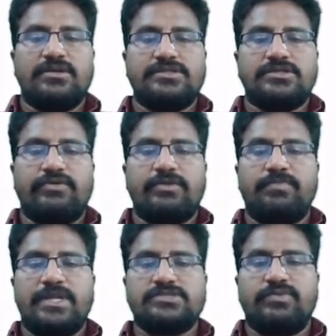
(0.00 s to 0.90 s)
So 1
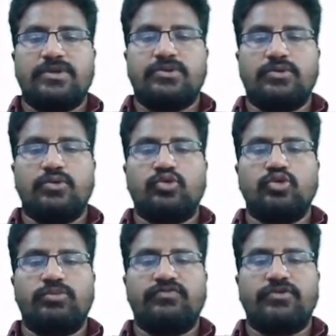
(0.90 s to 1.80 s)
plus 1, 2,
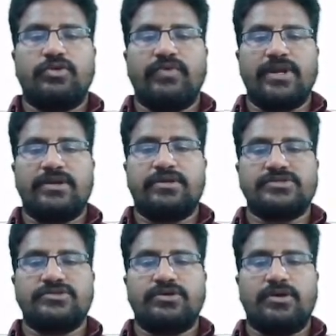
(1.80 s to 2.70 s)
2 before 1.
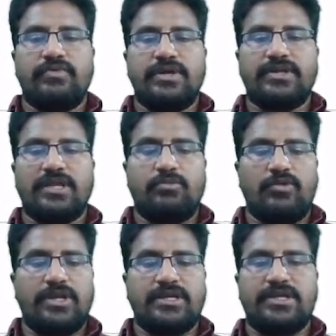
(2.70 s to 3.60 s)
So 1 time
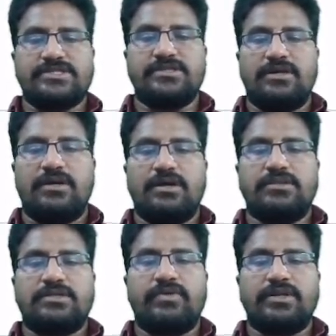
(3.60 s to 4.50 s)
only iterates.
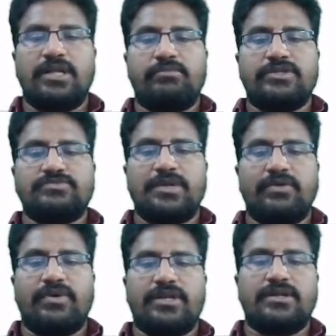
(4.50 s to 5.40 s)
That 1 time display
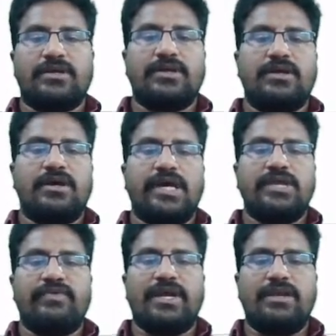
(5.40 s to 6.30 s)
what?
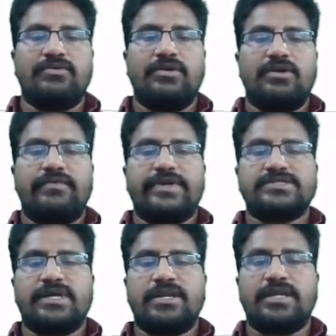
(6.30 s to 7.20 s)
I value.
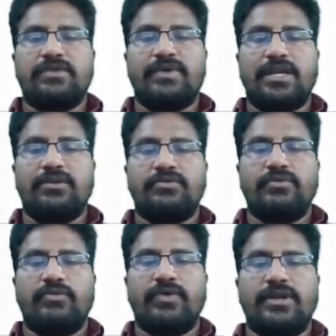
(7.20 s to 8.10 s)
What's current I value?
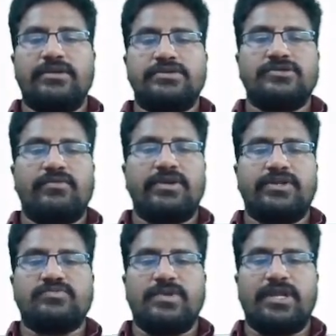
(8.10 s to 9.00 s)
1. So 1
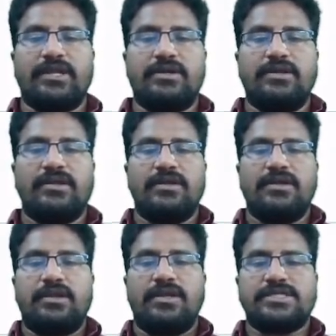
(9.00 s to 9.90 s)
displaying.
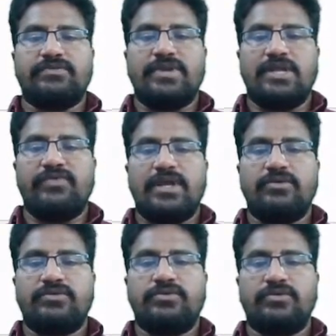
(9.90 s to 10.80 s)
Next, when I
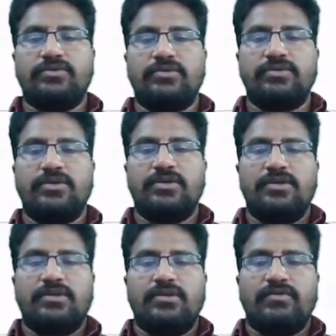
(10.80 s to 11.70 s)
value 2,
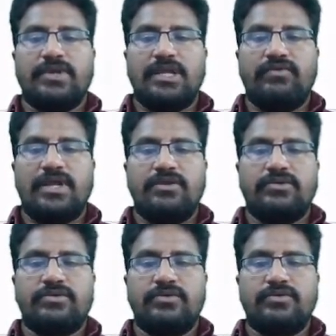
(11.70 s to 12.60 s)
when I
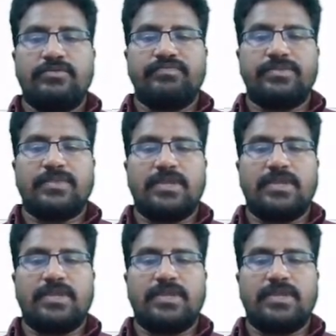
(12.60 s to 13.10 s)
value 2,